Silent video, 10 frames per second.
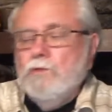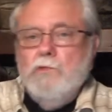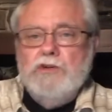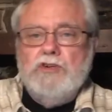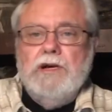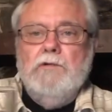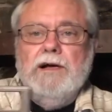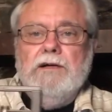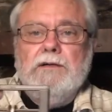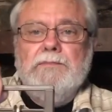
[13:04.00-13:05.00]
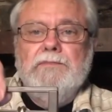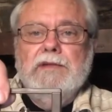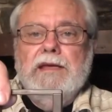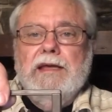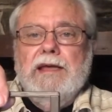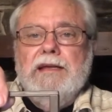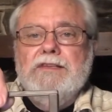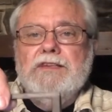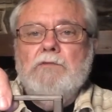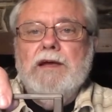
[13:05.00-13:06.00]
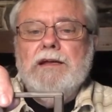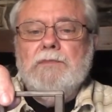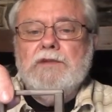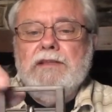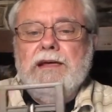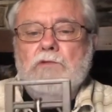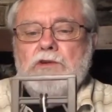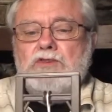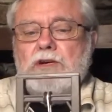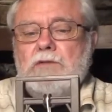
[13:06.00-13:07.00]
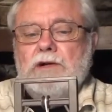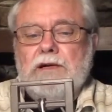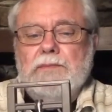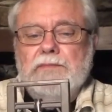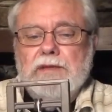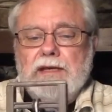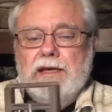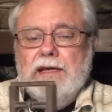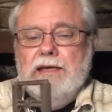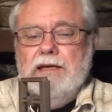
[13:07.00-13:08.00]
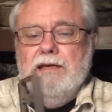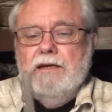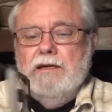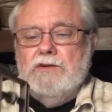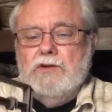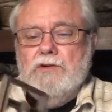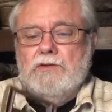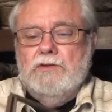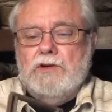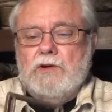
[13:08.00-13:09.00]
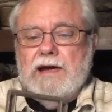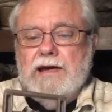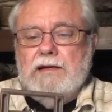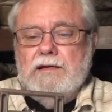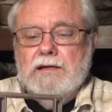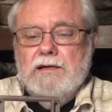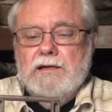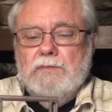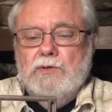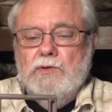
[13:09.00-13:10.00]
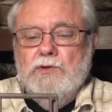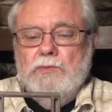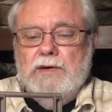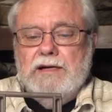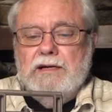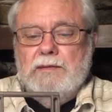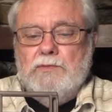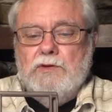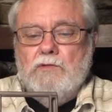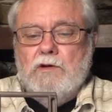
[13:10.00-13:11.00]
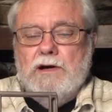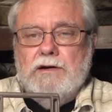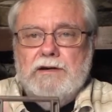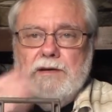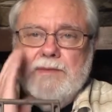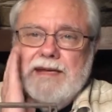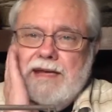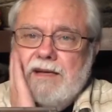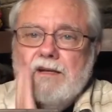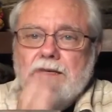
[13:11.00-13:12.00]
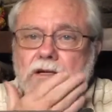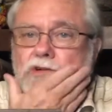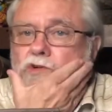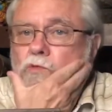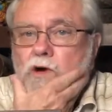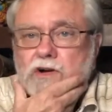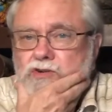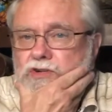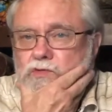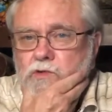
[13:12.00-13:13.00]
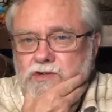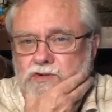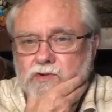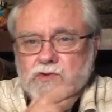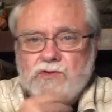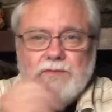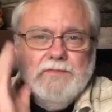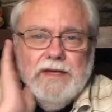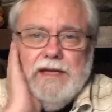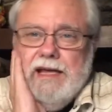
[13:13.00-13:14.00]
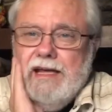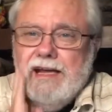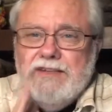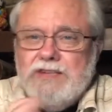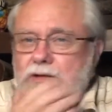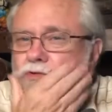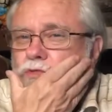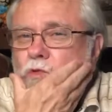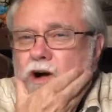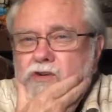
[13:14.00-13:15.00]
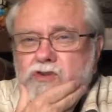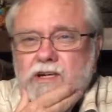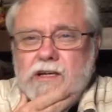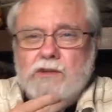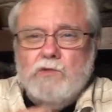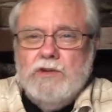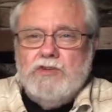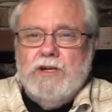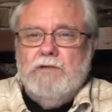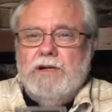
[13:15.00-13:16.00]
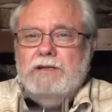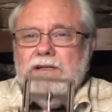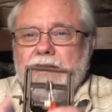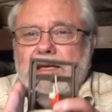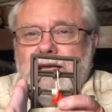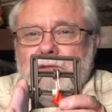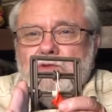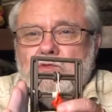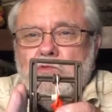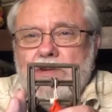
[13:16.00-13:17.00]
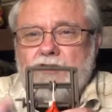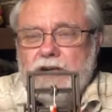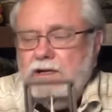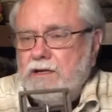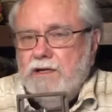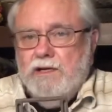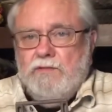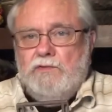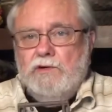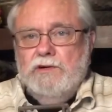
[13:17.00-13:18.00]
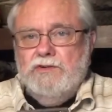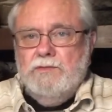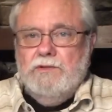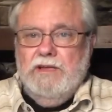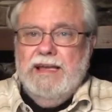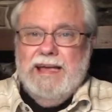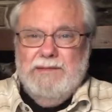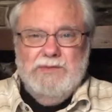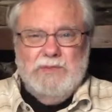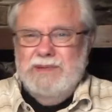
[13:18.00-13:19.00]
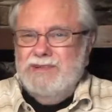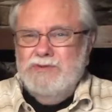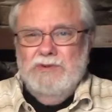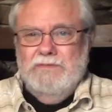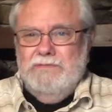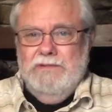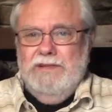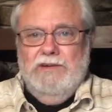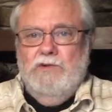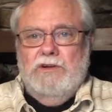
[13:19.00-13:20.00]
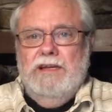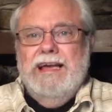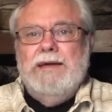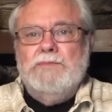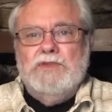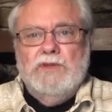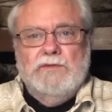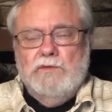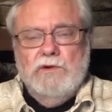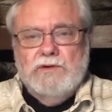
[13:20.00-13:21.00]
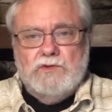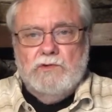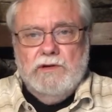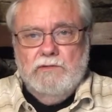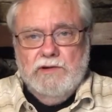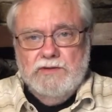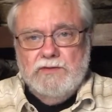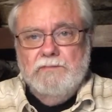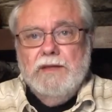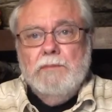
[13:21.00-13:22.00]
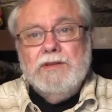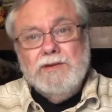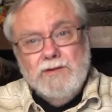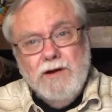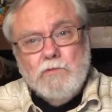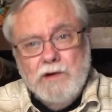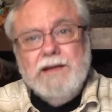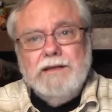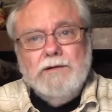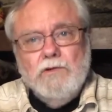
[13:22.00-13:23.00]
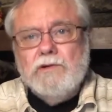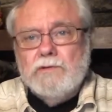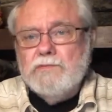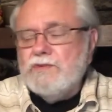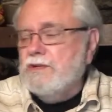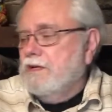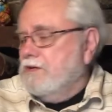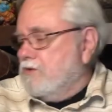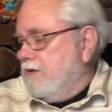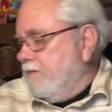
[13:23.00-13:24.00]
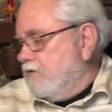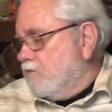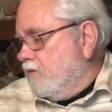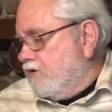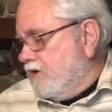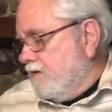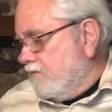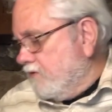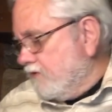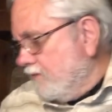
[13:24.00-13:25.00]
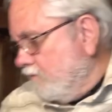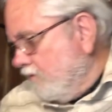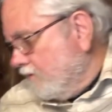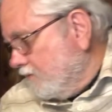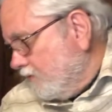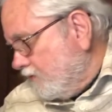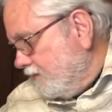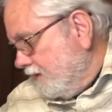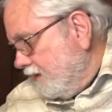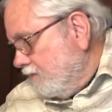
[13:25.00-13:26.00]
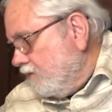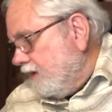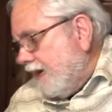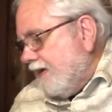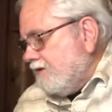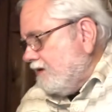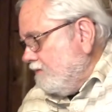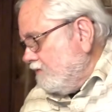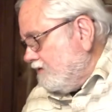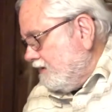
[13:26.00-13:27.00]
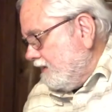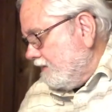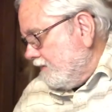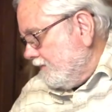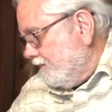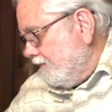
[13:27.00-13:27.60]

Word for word: wishing well. And as he went up to that wishing well, he turned the crank, pulled the bucket up with the water, and he began to wash his whiskers. And as he was washing in the wishing well, he was wishing for some clams, but there's no, really no clams in the forest where he was. But there are wiggly worms, so he was wishing for some worms. Well, as he was there,